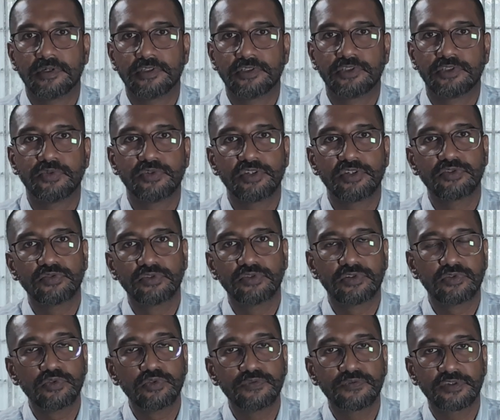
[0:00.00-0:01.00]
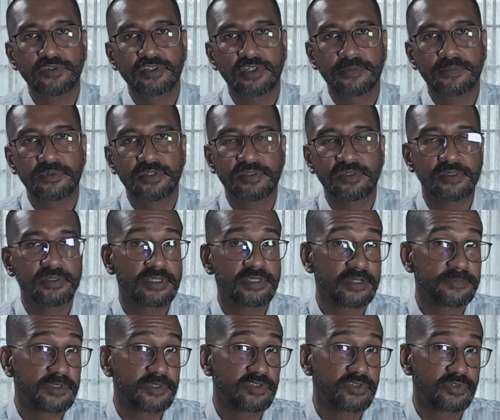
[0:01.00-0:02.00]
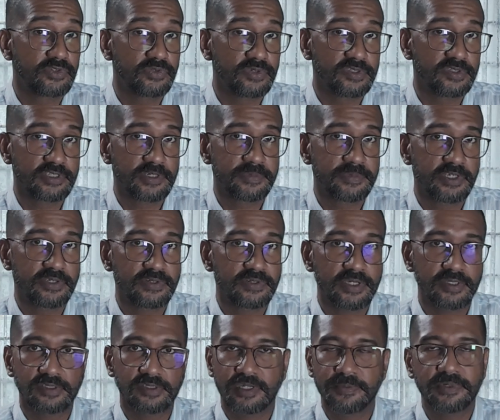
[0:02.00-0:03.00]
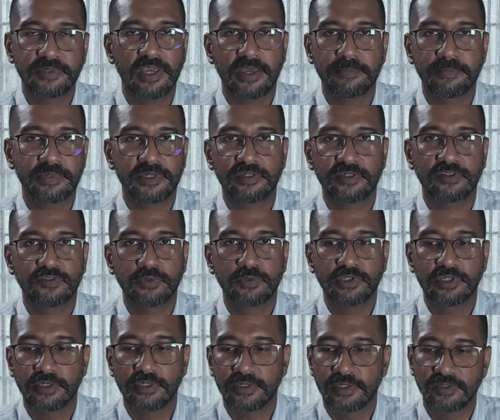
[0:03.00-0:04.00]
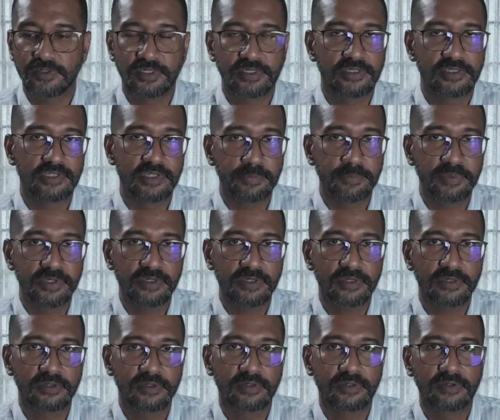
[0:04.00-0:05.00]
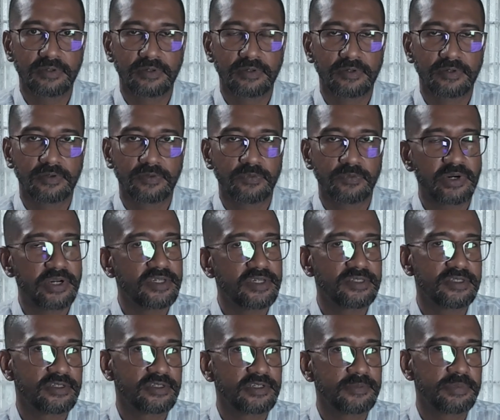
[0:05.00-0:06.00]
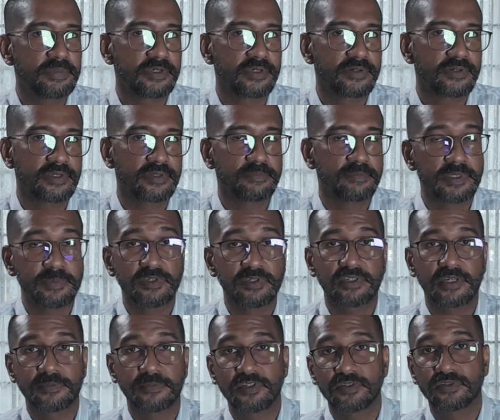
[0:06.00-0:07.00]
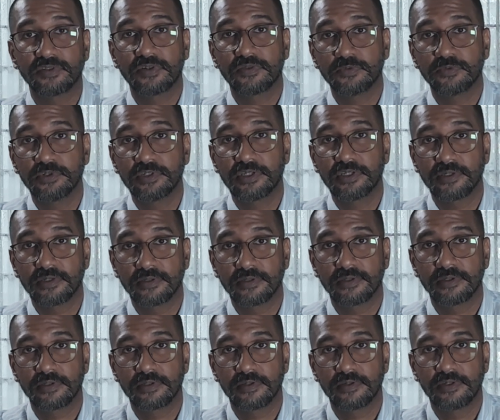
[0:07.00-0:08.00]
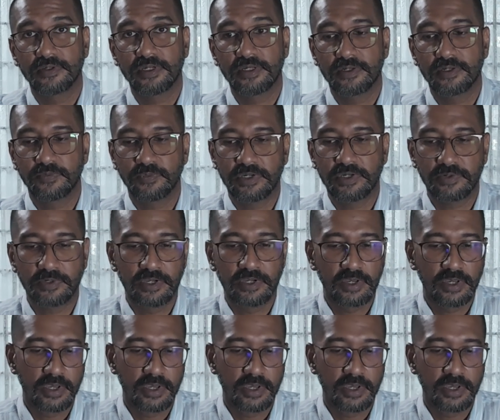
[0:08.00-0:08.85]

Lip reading: shooting through the roof for some reason? That means you're doing something right. Some campaign is working. Is it dipping? Why is it dipping, right? Maybe something's not working. You get it? Well,